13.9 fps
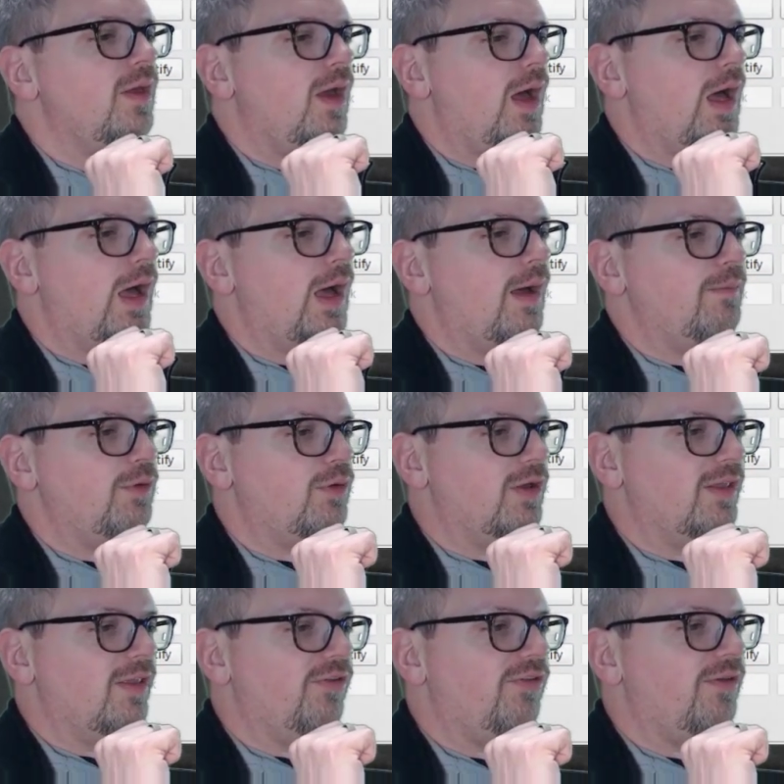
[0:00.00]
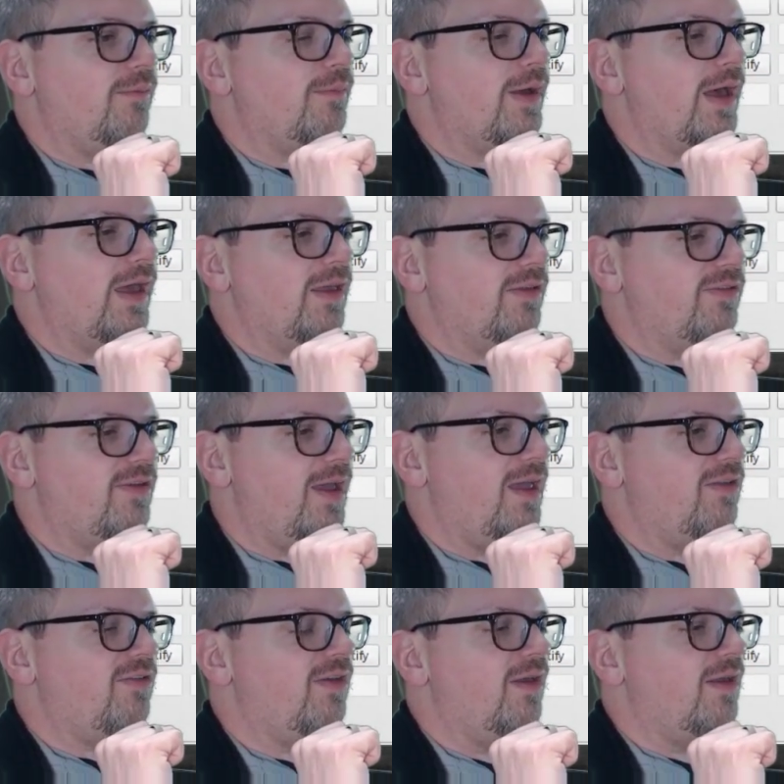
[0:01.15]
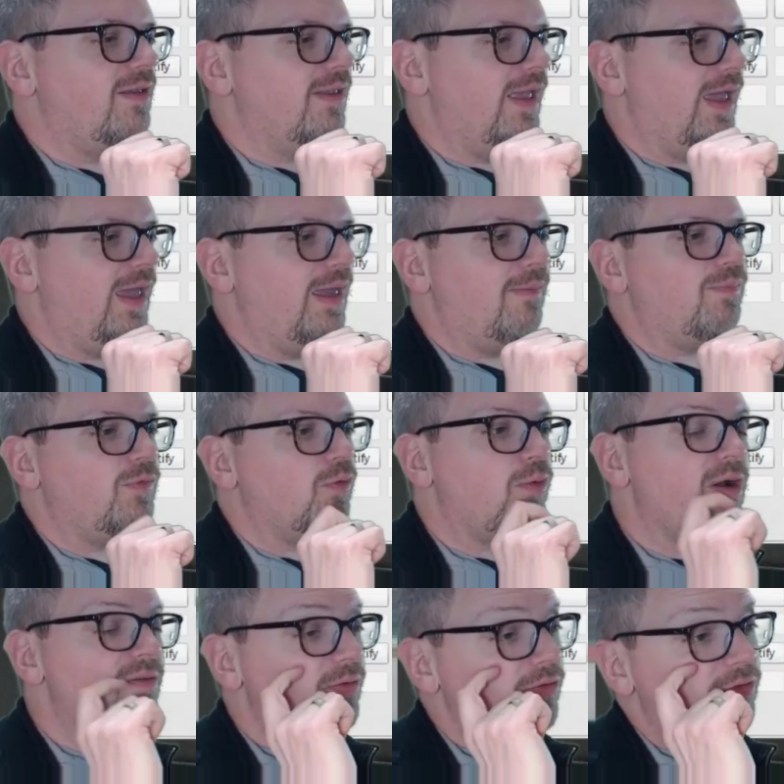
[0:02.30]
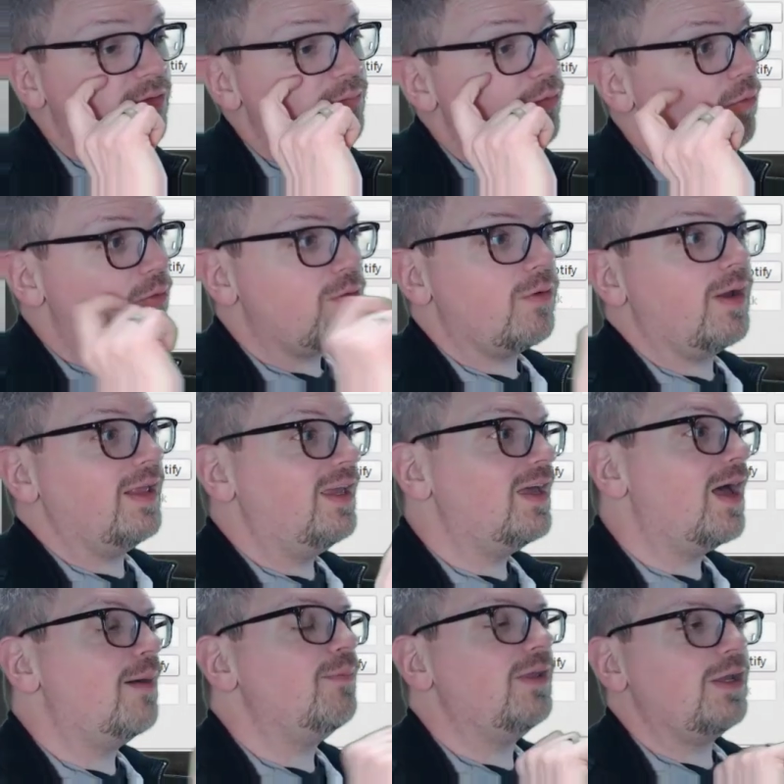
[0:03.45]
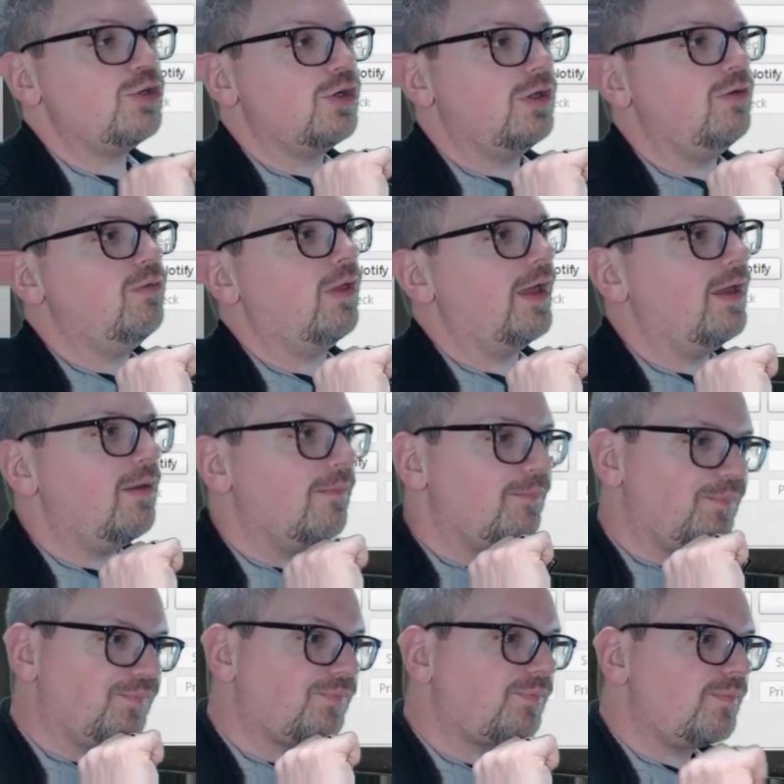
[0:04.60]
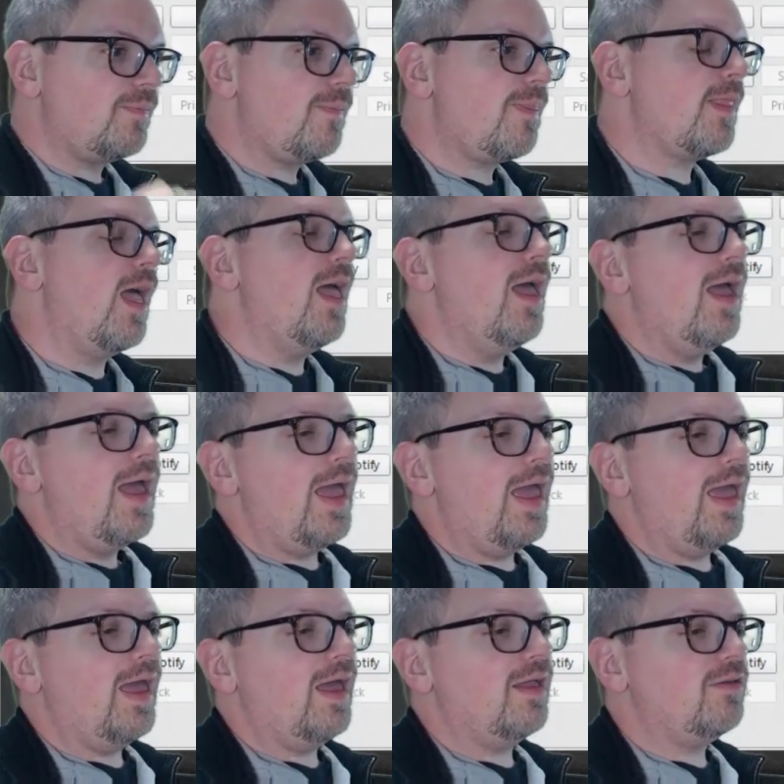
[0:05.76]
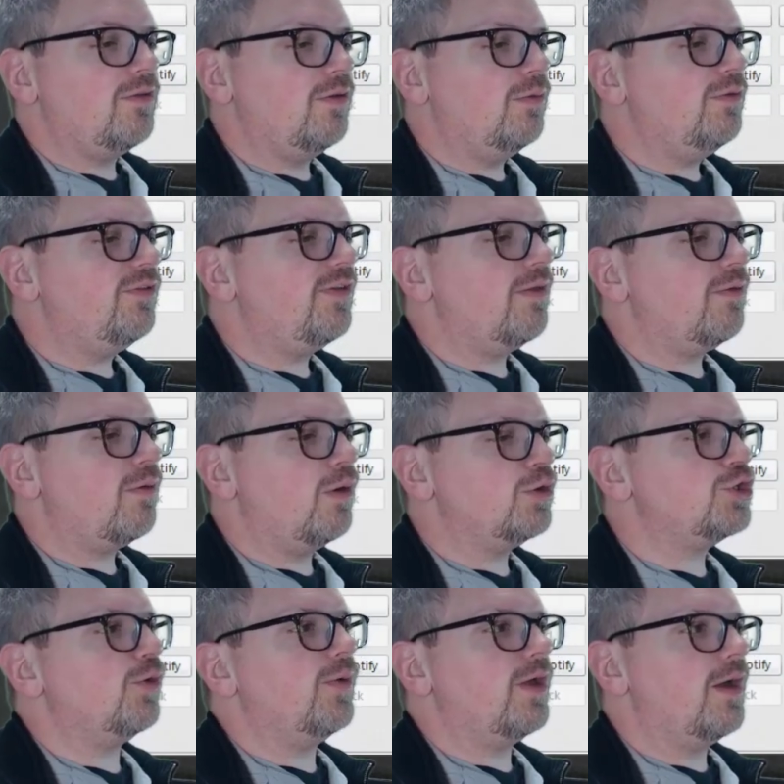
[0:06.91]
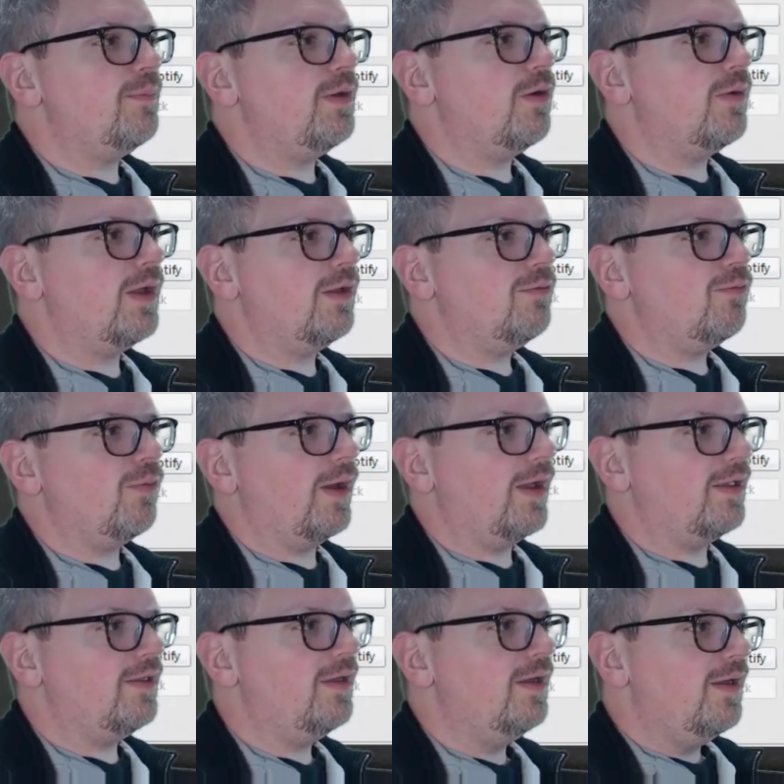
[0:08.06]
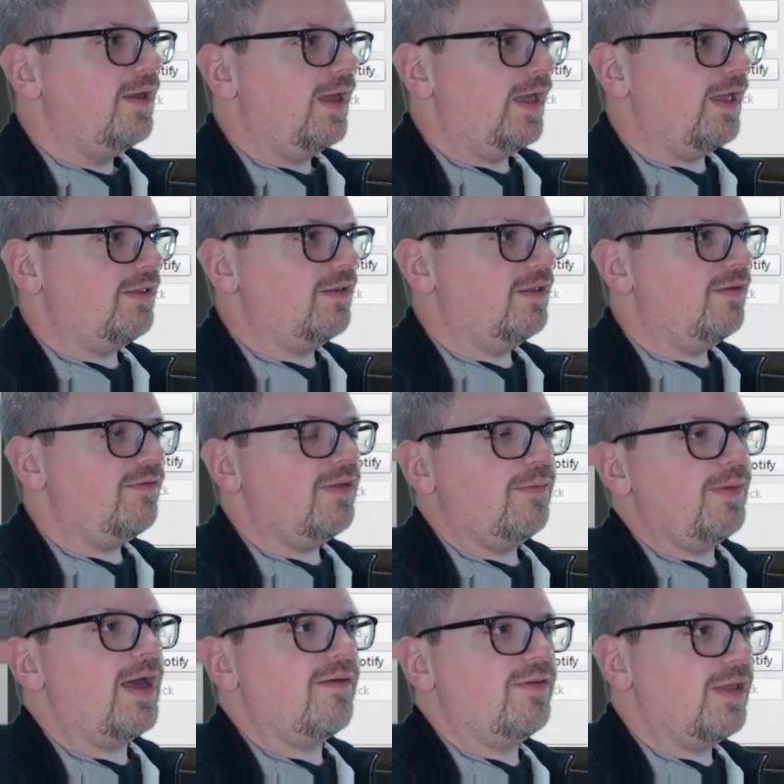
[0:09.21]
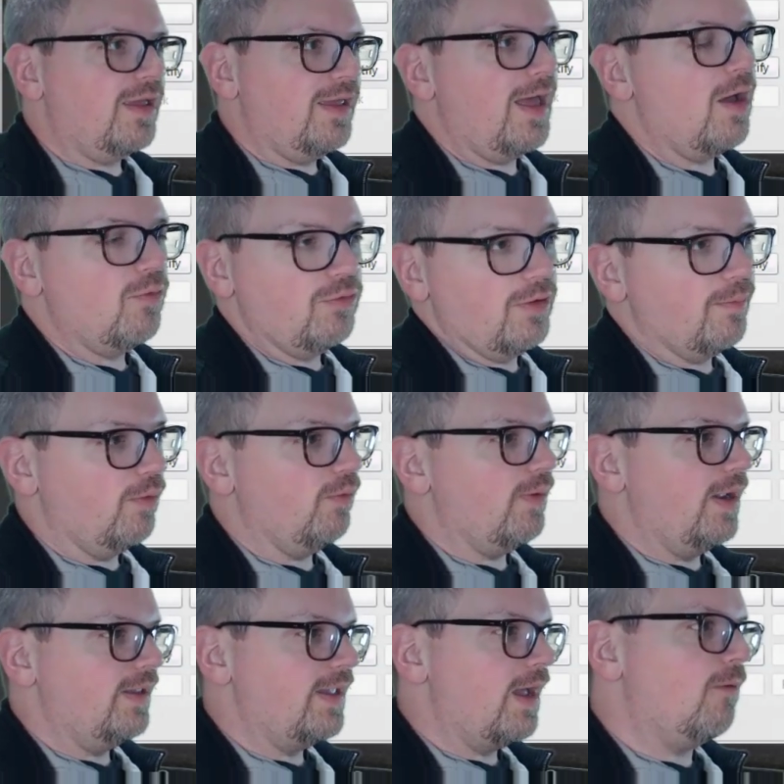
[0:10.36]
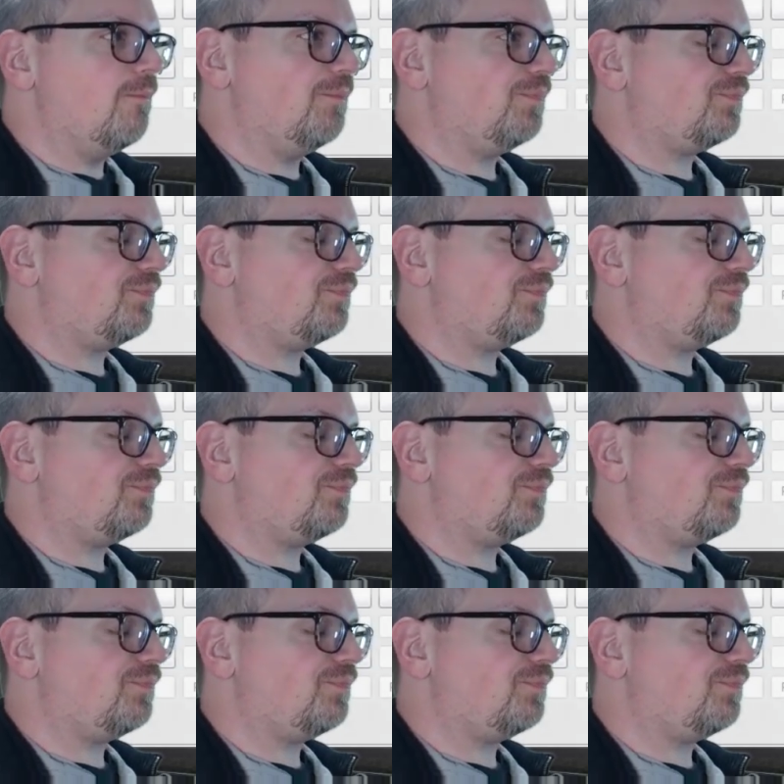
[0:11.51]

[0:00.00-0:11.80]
You can list them by date, name, reference number, order, any combination you like. And notice how they're all showing up here in red, and none of them have an account number right now.